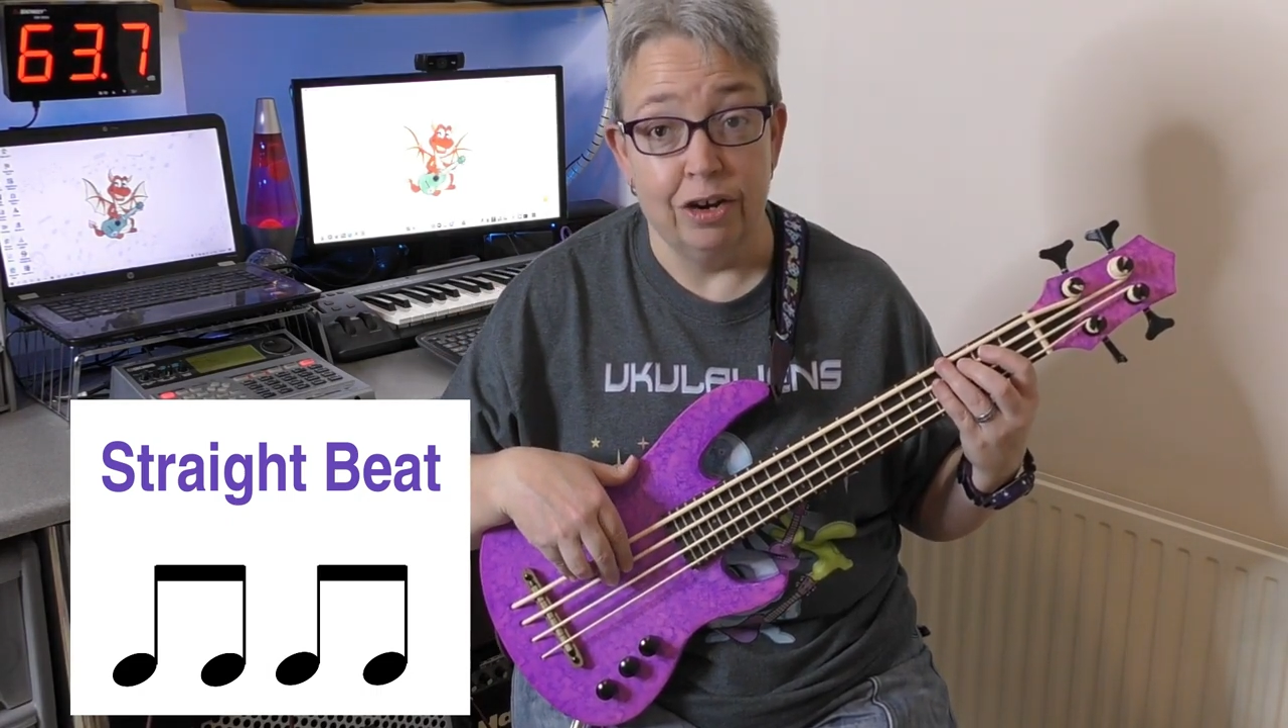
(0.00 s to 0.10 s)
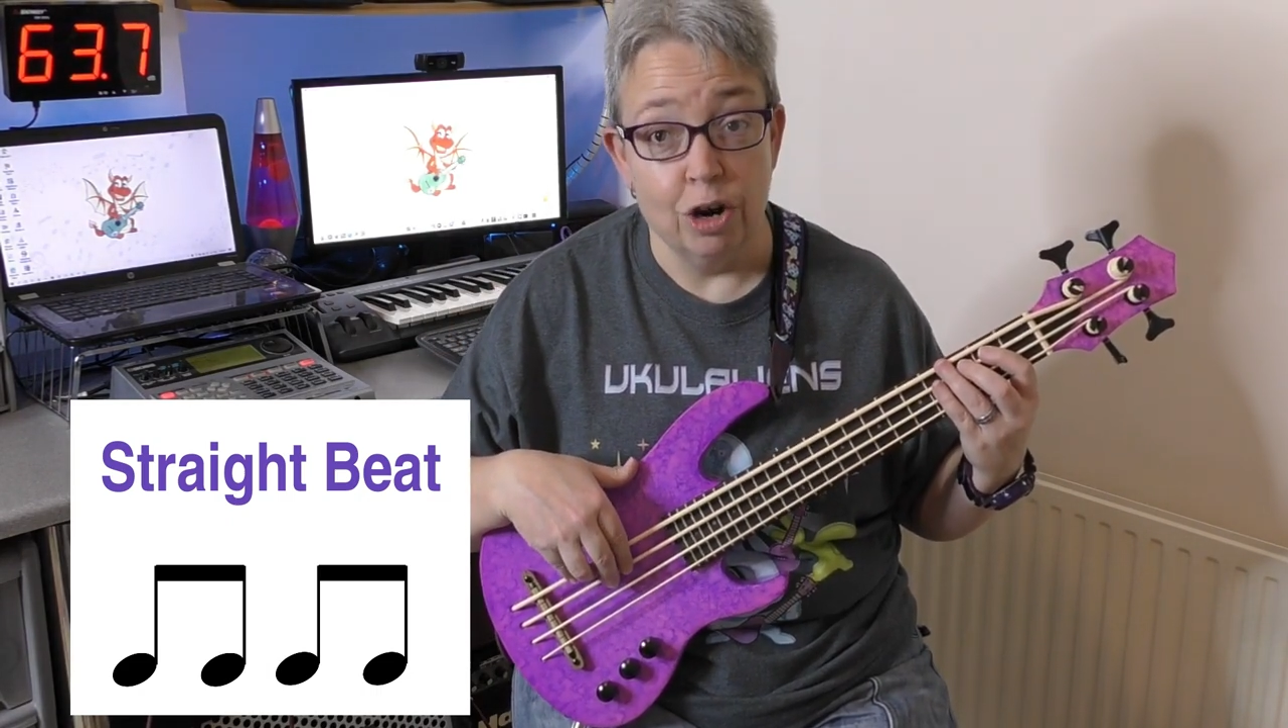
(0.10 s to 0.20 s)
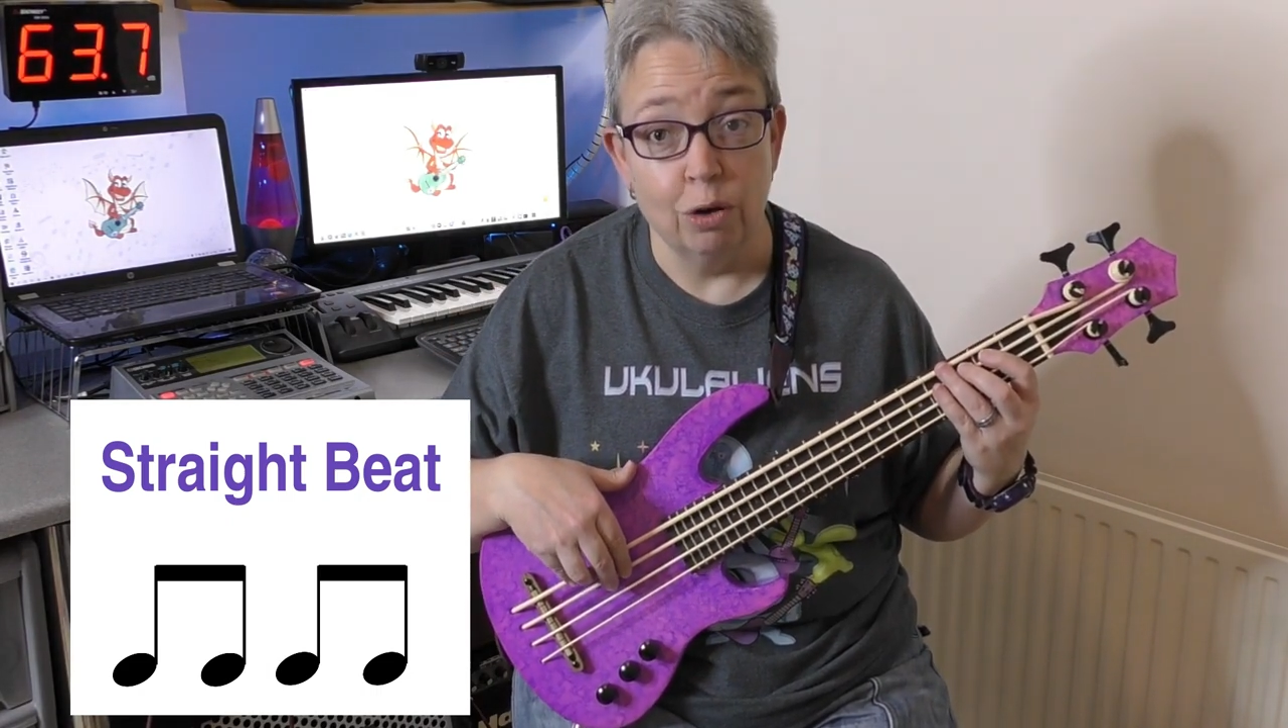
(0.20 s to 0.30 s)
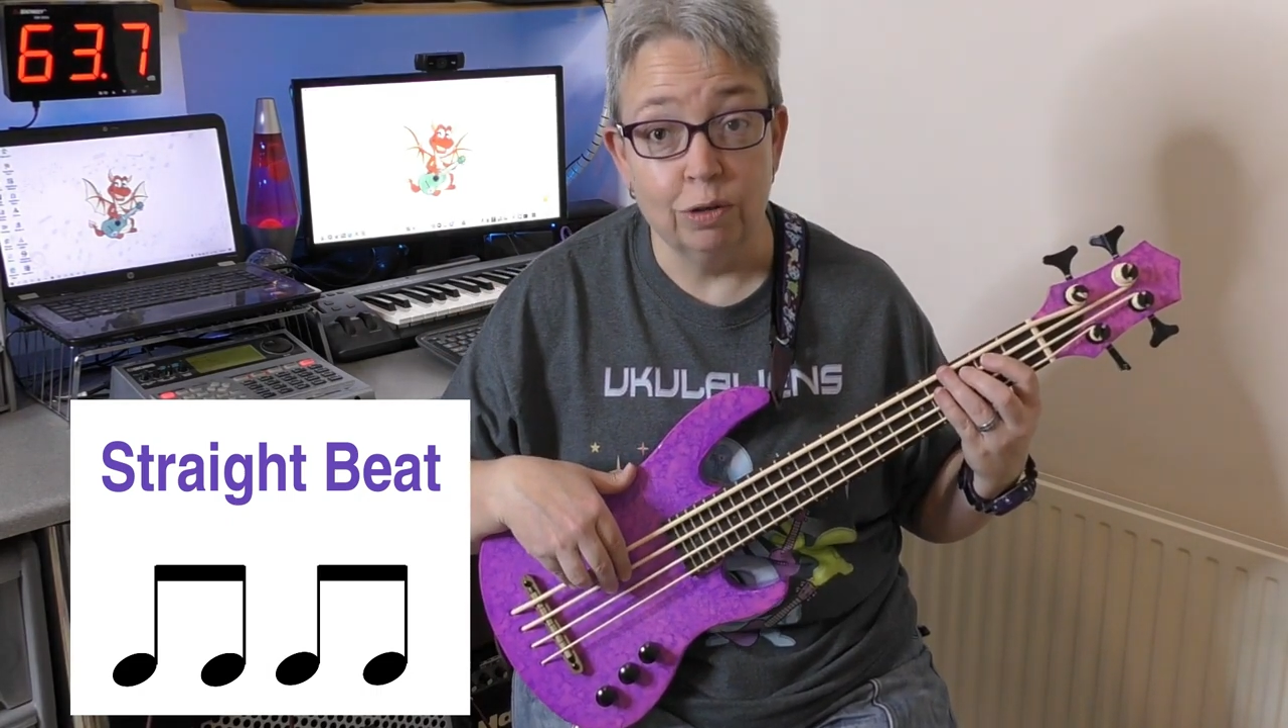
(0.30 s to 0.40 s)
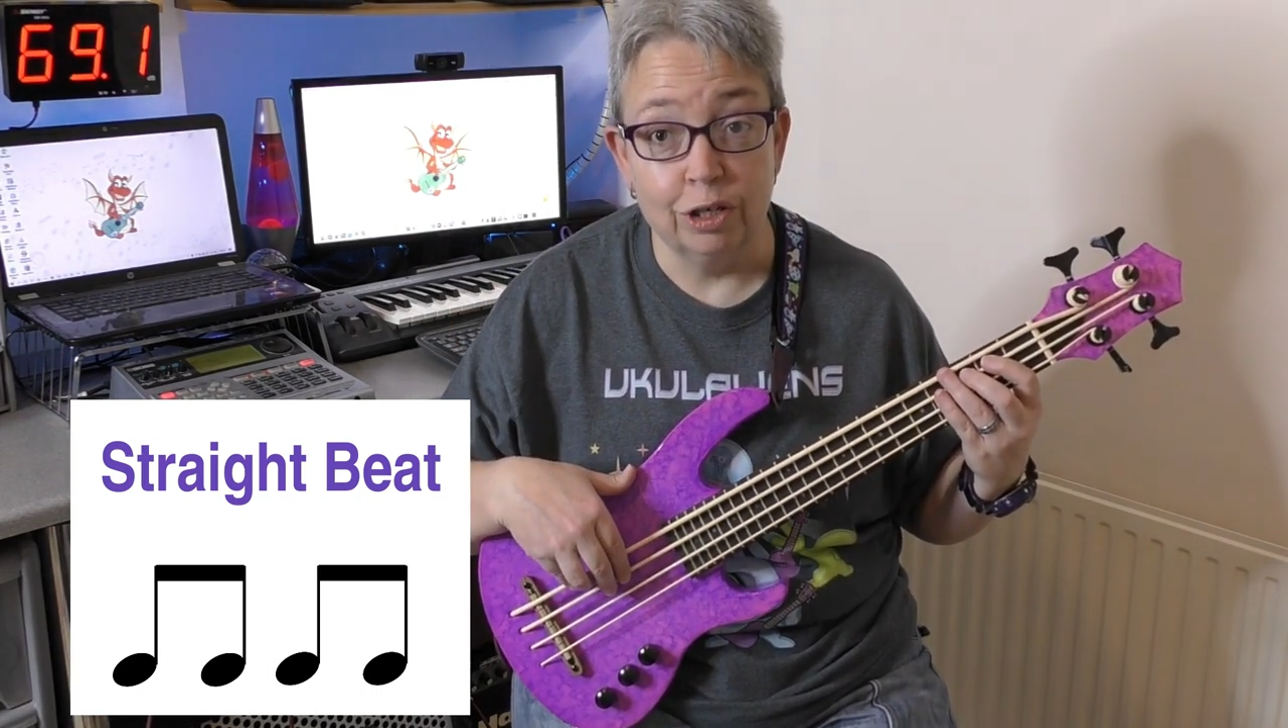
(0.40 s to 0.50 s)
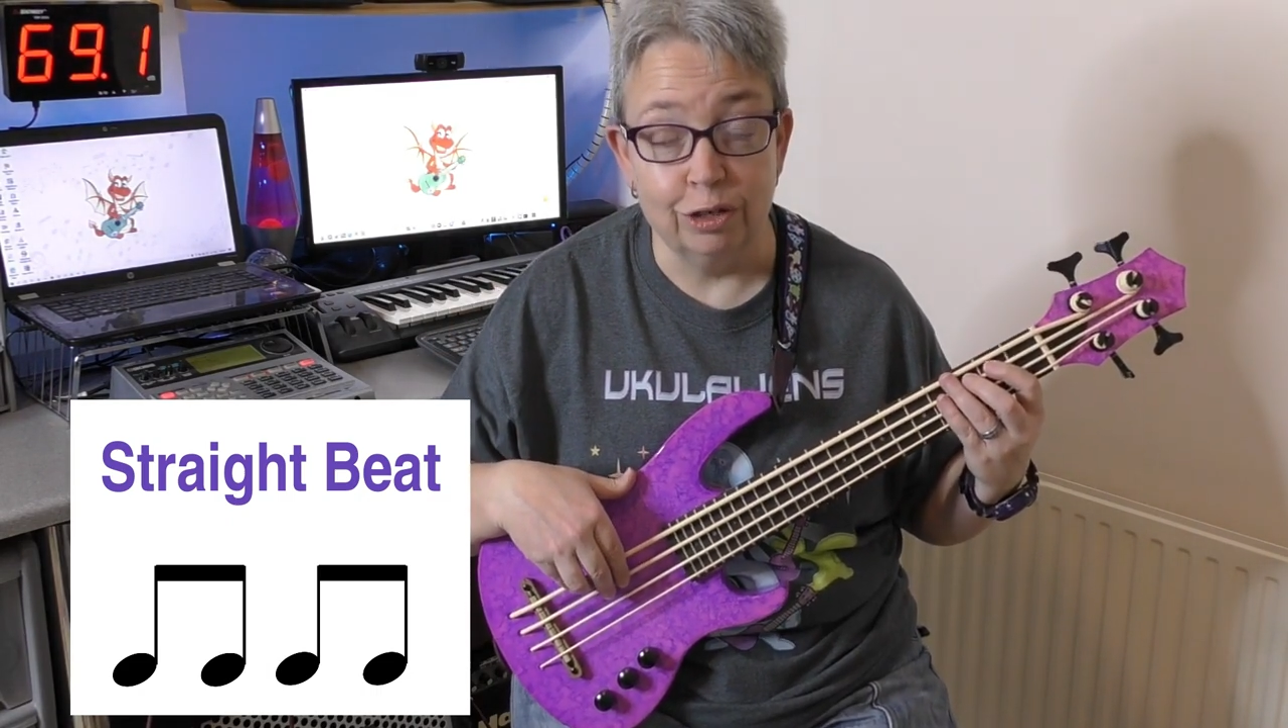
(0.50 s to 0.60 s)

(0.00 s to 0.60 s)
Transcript: note